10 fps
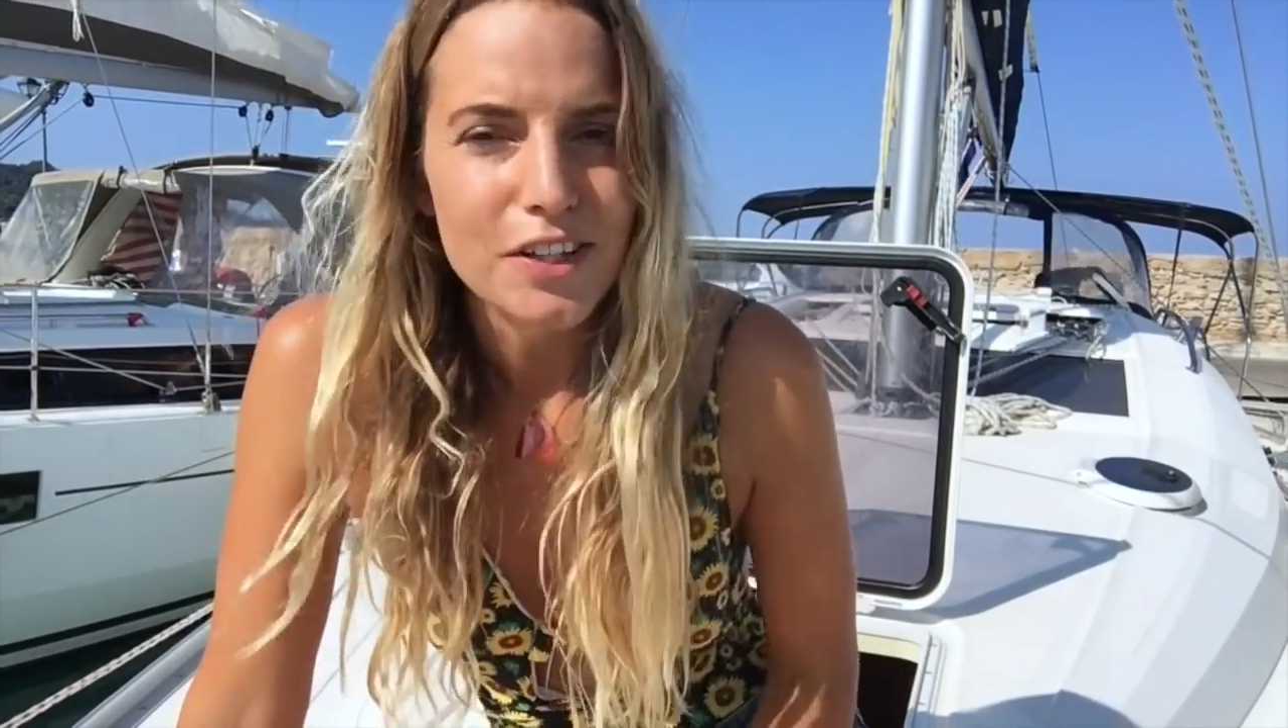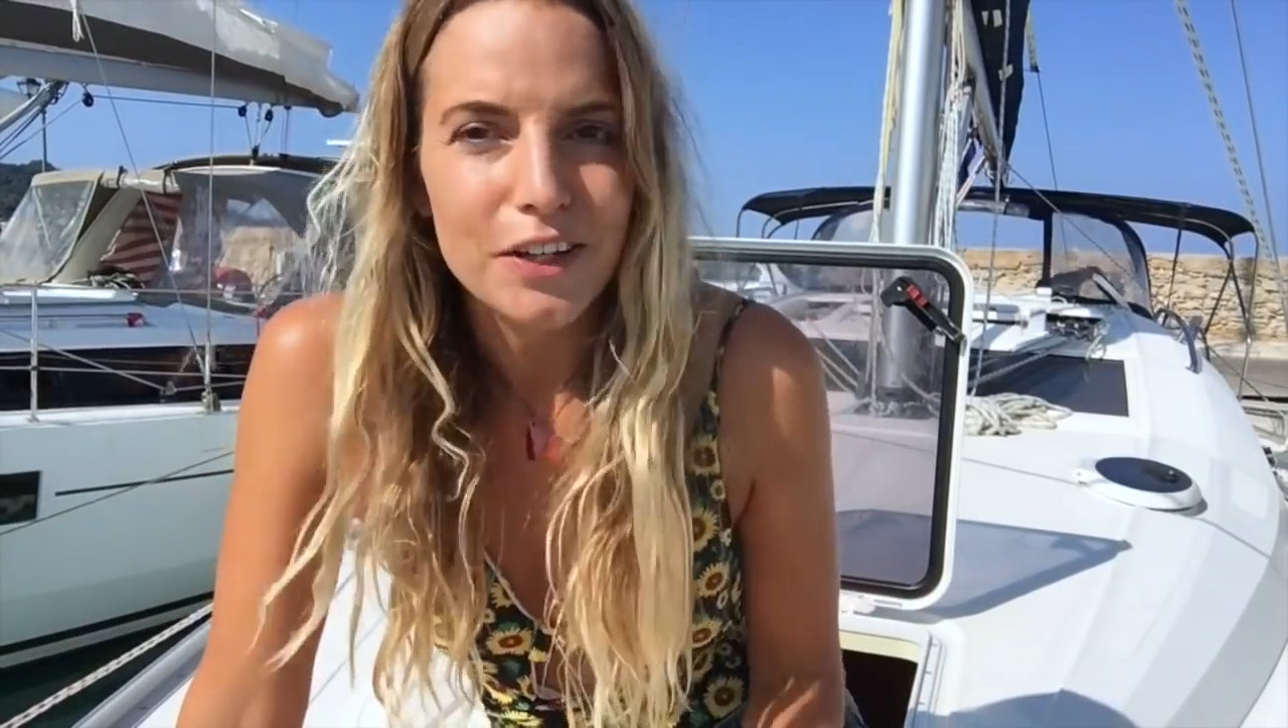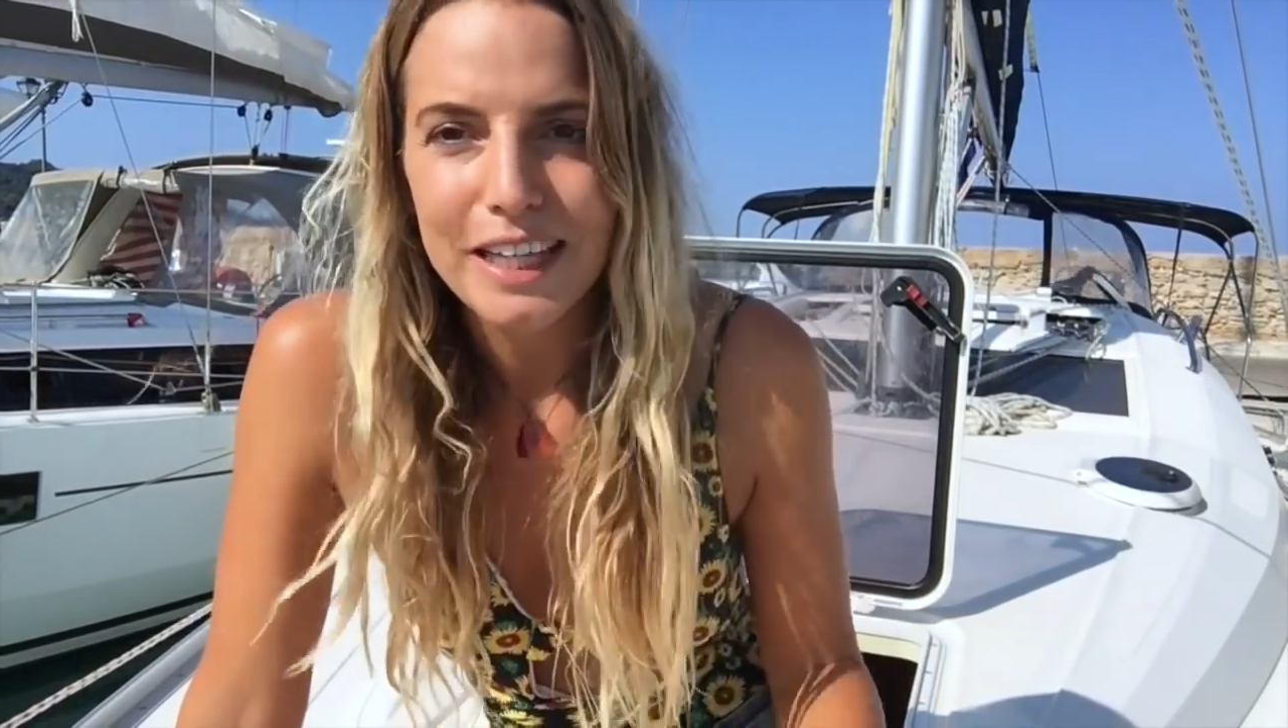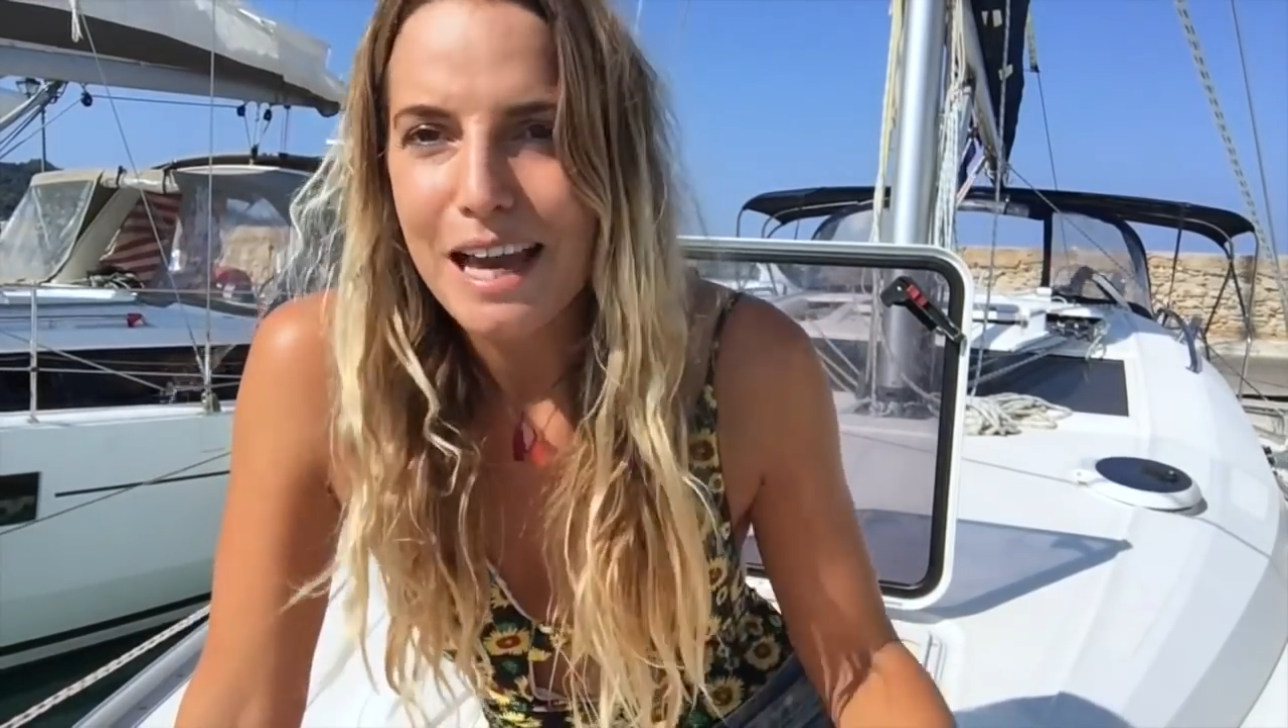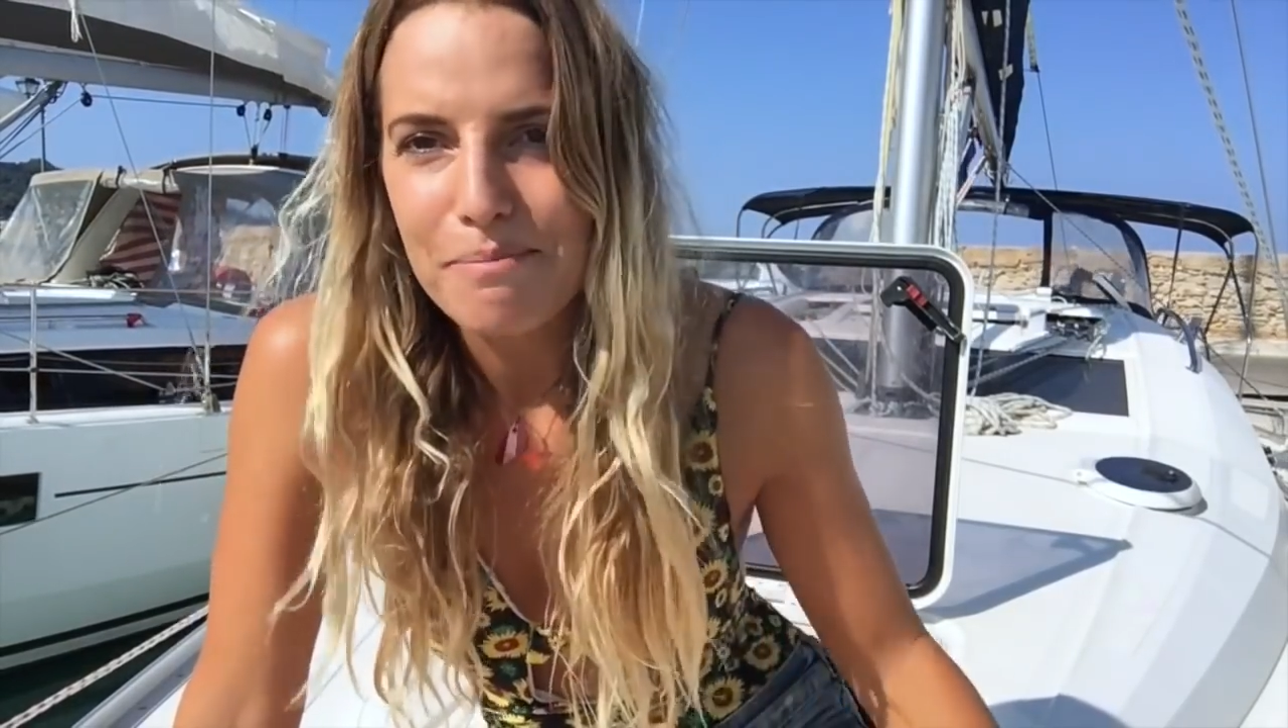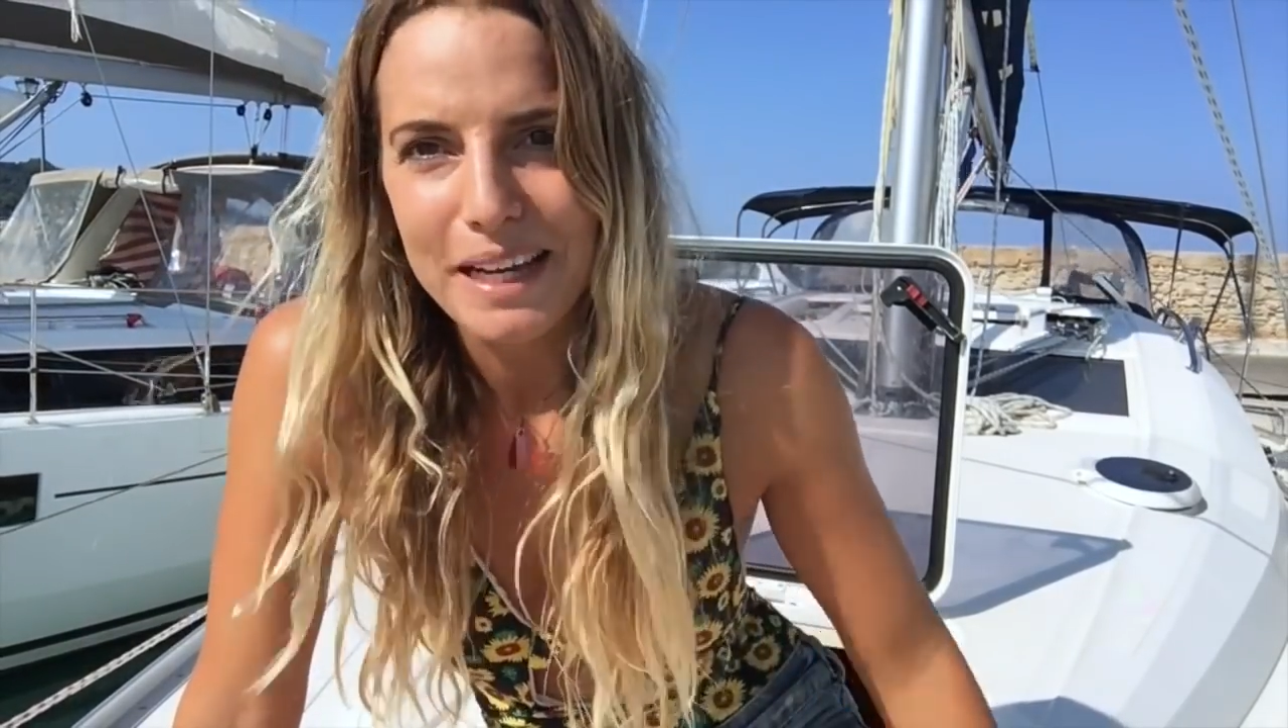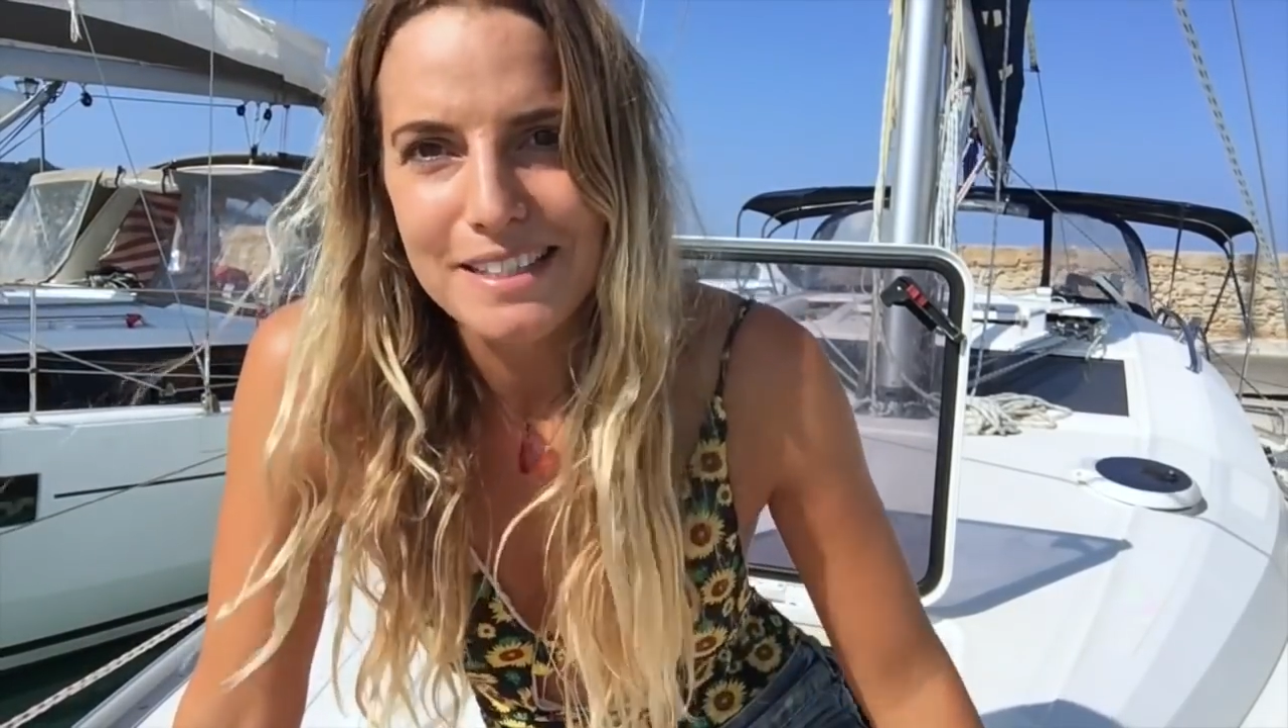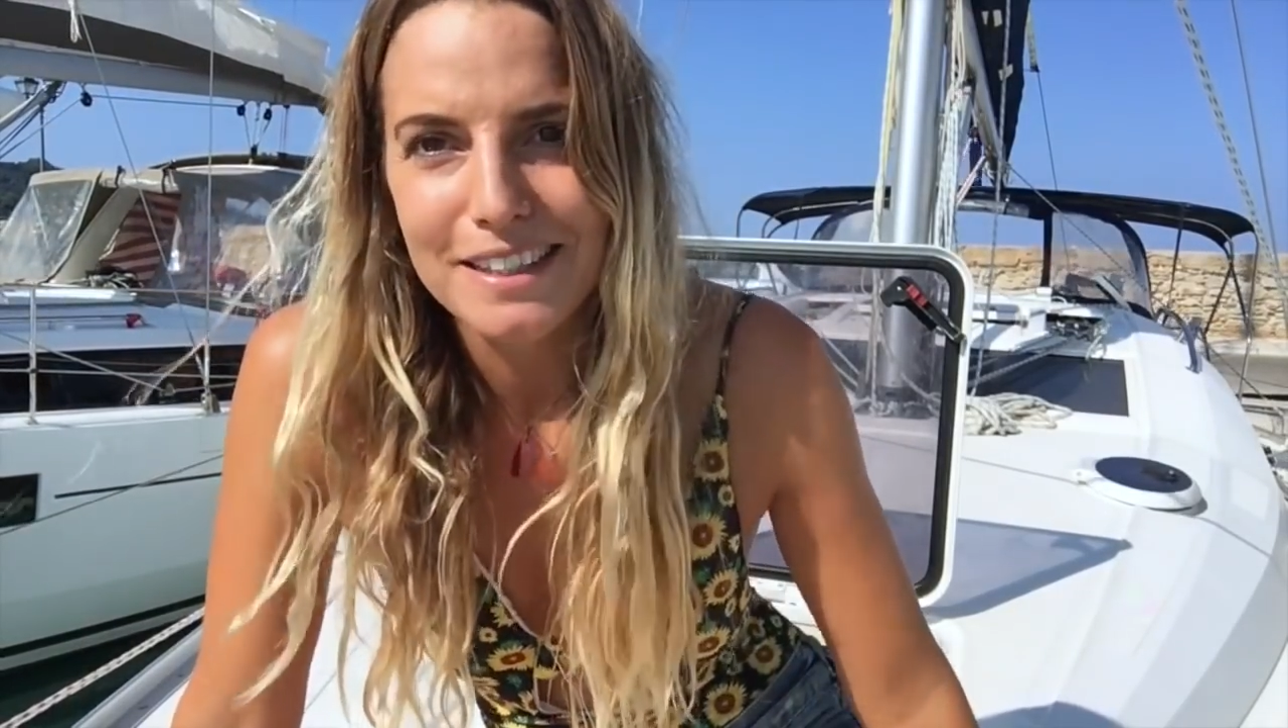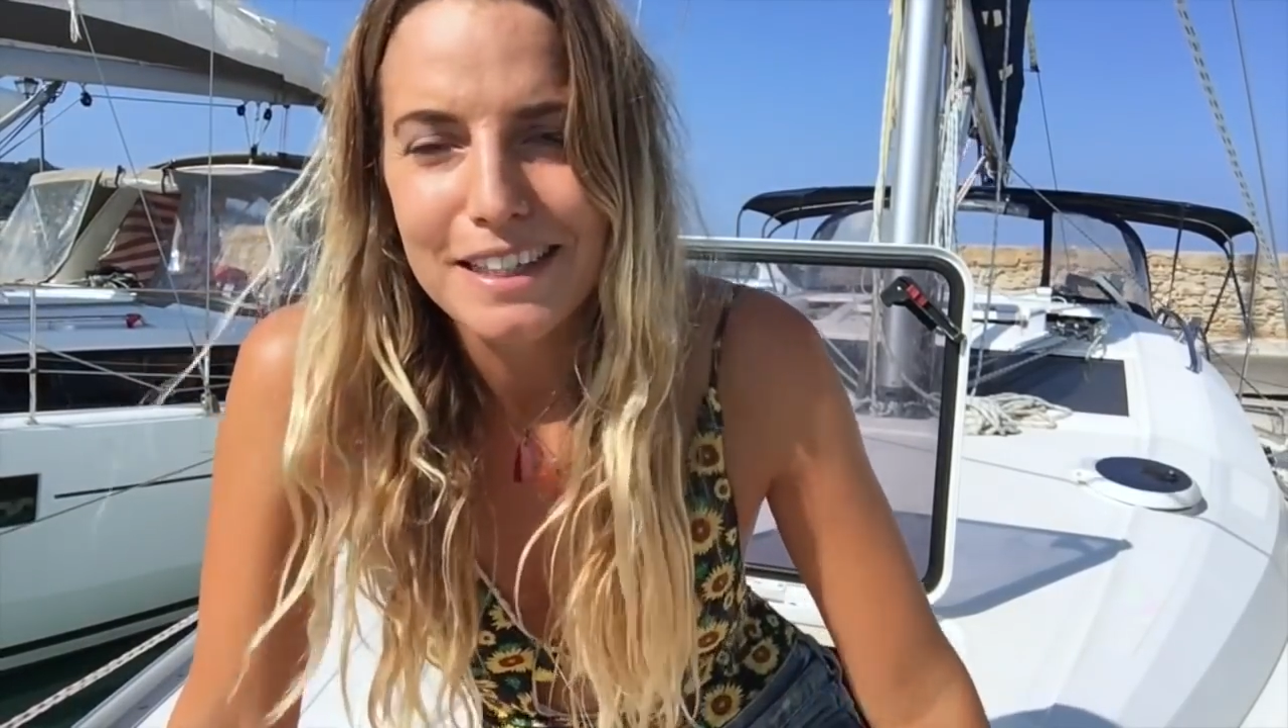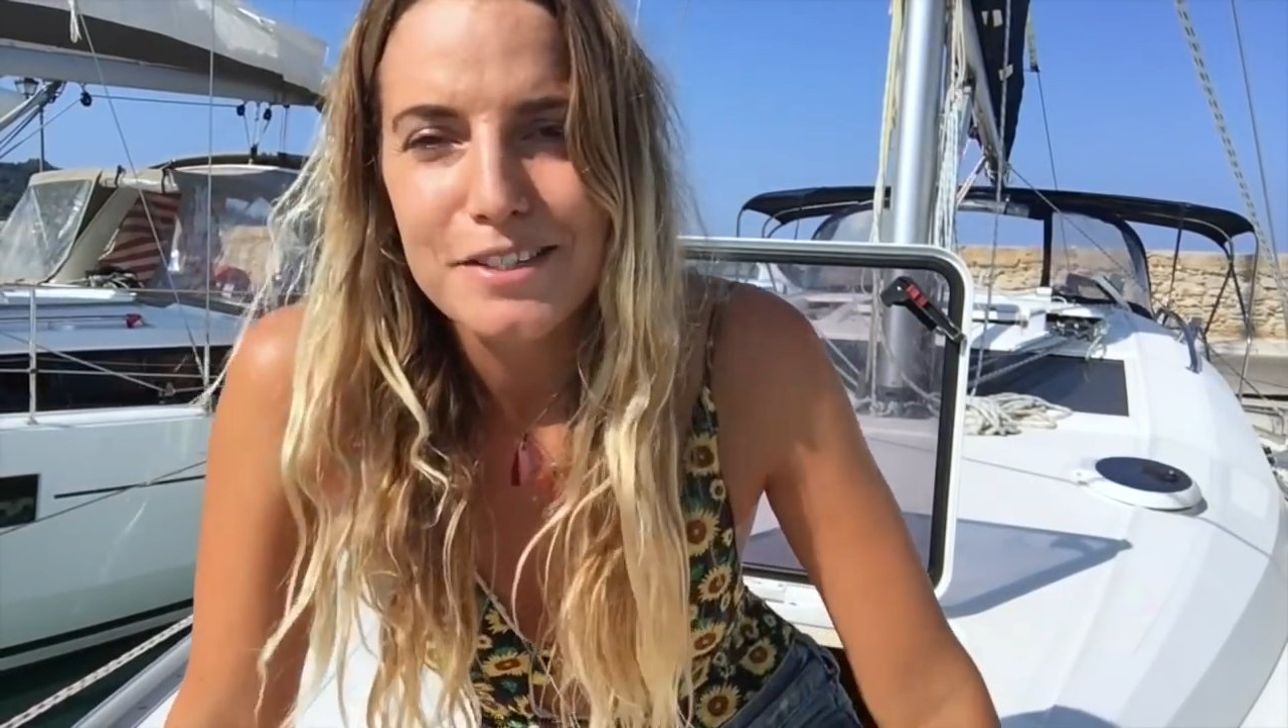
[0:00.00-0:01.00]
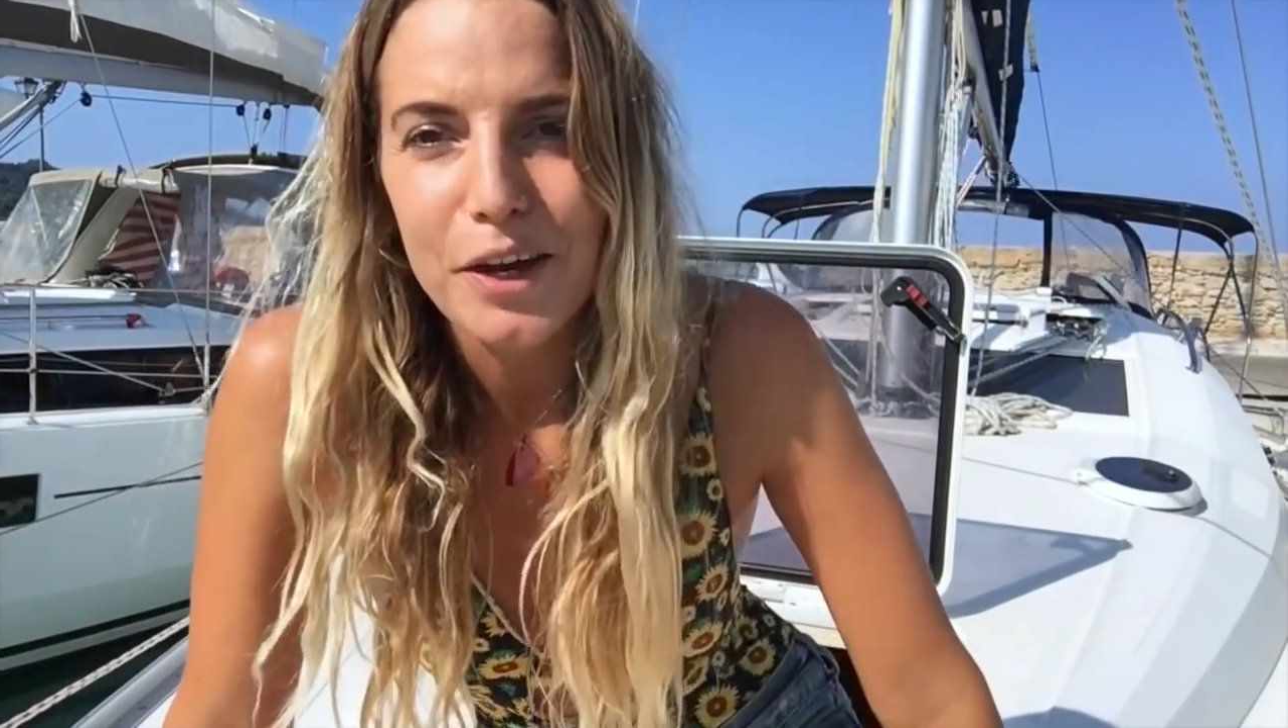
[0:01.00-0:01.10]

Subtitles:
So yeah, basically